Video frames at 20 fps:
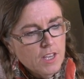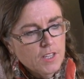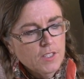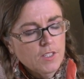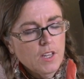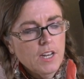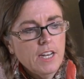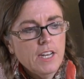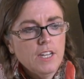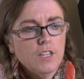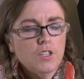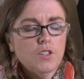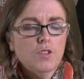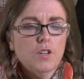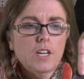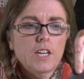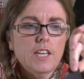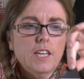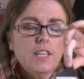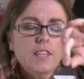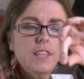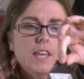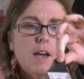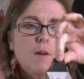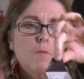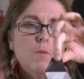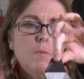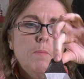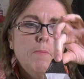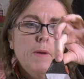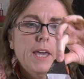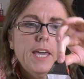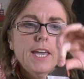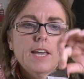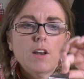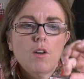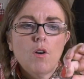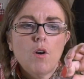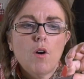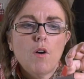So literally that will
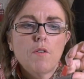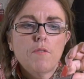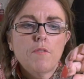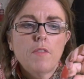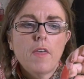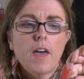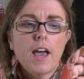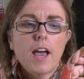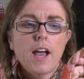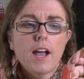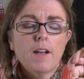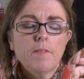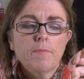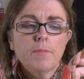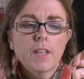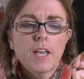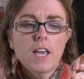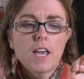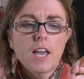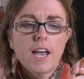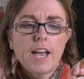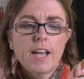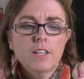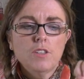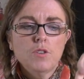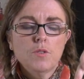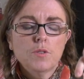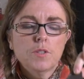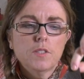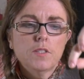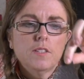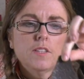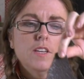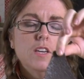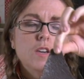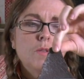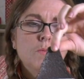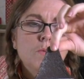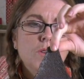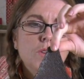peel off there, and you'll
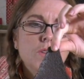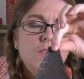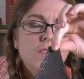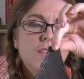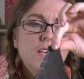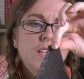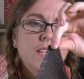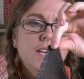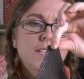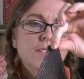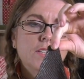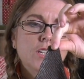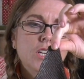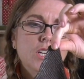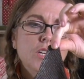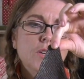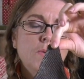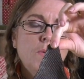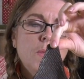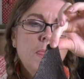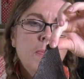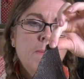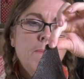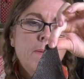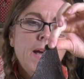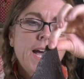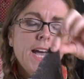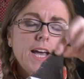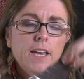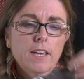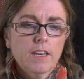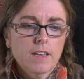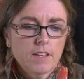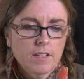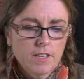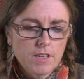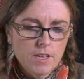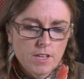see what you think there's glue on the back.